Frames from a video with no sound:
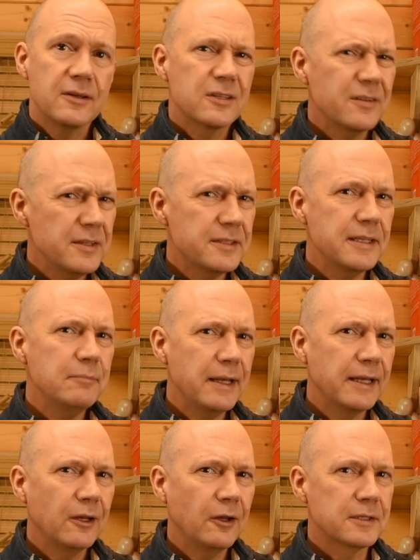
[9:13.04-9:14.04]
So this didn't
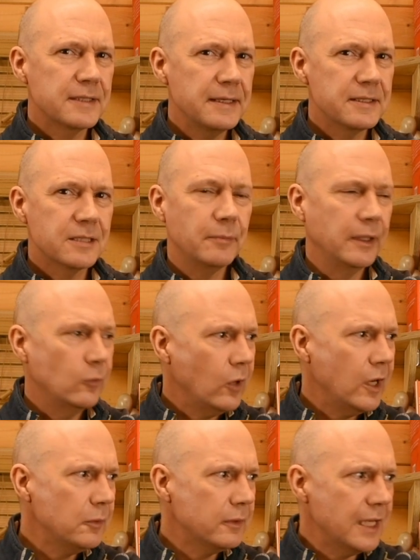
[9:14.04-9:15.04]
make a lot of sense to me.
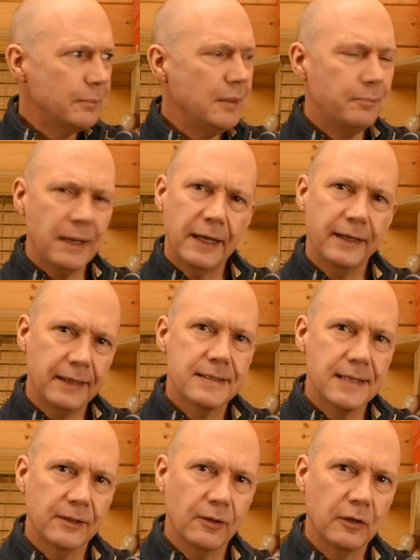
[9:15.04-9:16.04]
Why would they be backing a
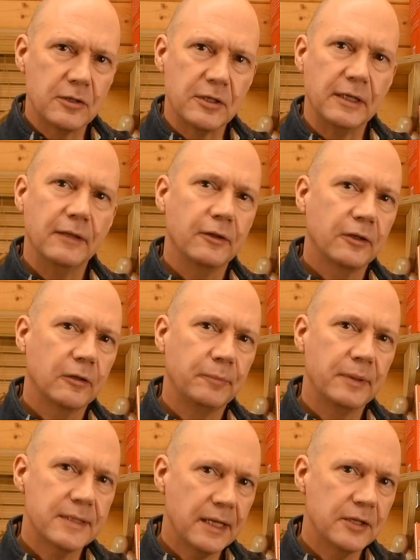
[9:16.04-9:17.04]
technology that could
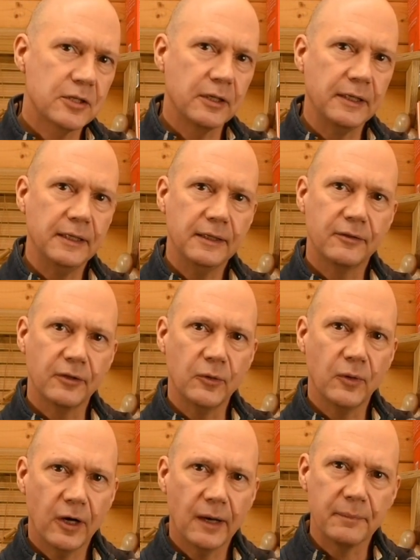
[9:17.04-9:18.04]
potentially
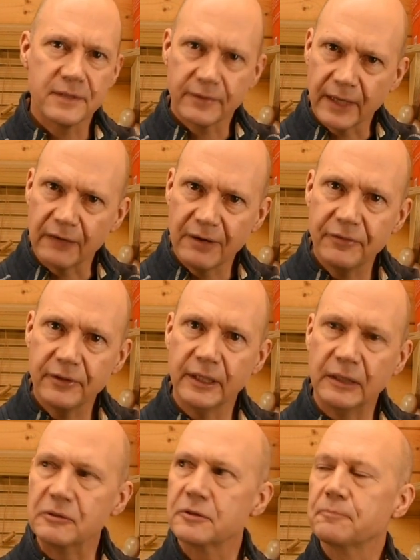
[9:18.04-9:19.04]
do harm to their
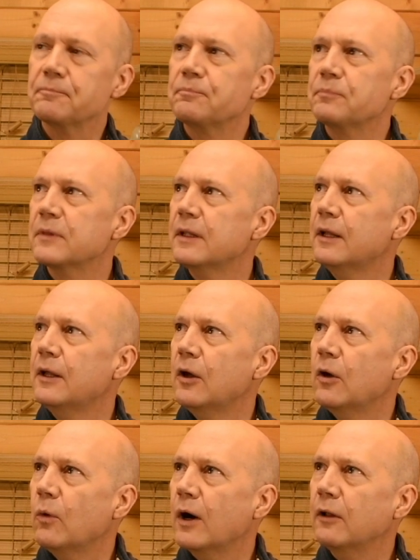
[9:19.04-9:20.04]
revenues?
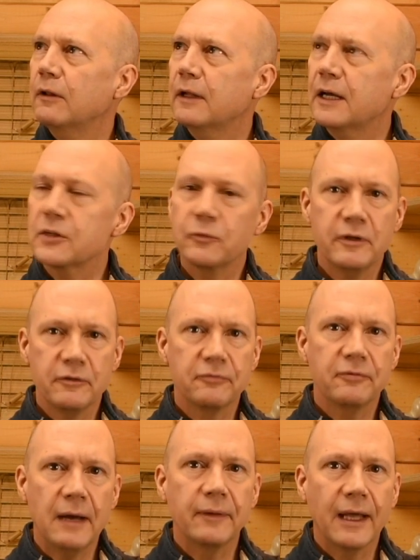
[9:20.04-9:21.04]
Well, as we've
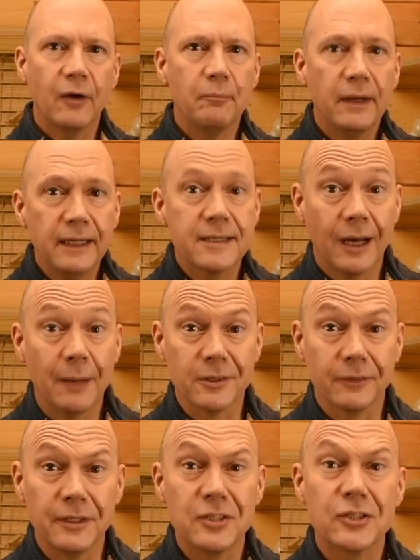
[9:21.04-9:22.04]
found out many times
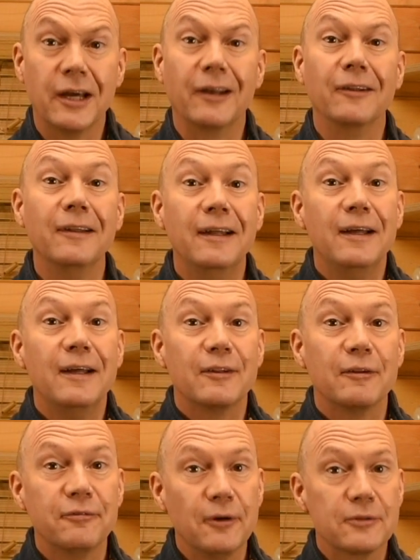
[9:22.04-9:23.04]
on this channel,
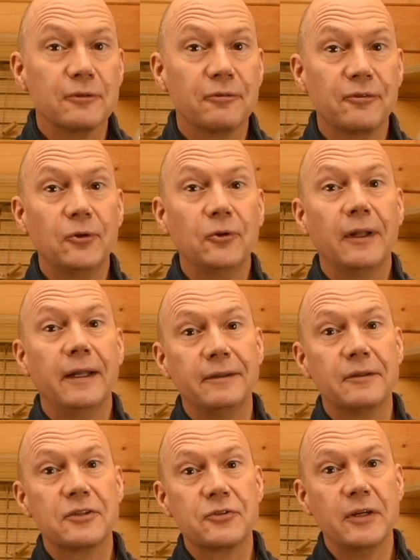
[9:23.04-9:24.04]
the fossil fuel
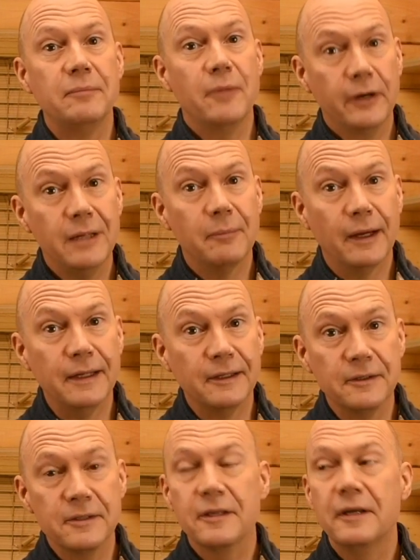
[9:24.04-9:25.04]
industry
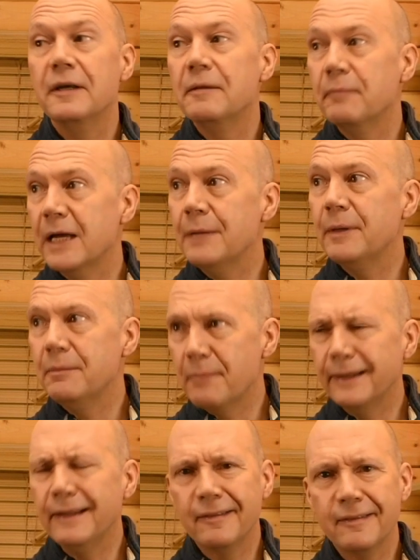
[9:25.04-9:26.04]
moneymakers may be
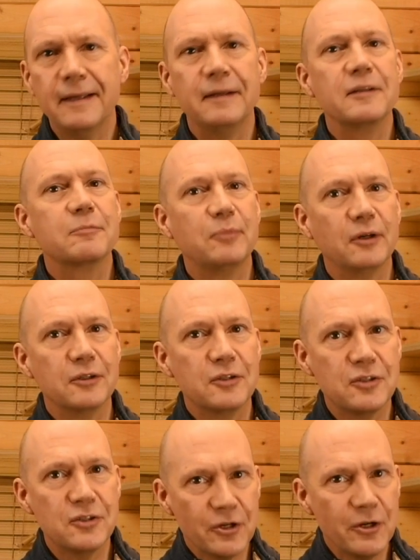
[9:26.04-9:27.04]
many things, but
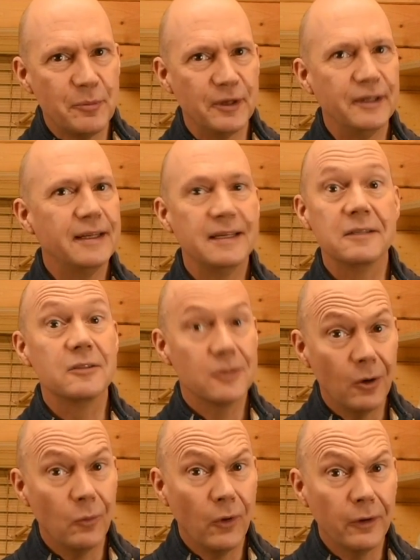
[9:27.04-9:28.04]
stupid is
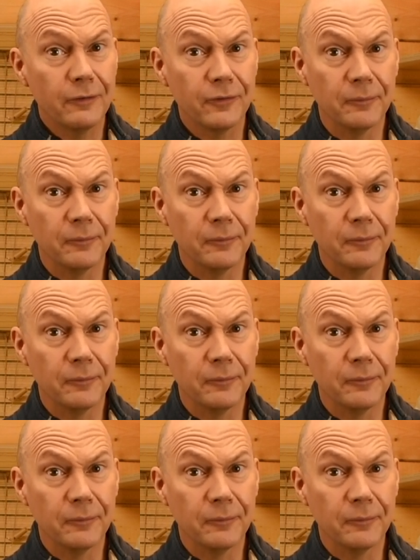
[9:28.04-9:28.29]
not one of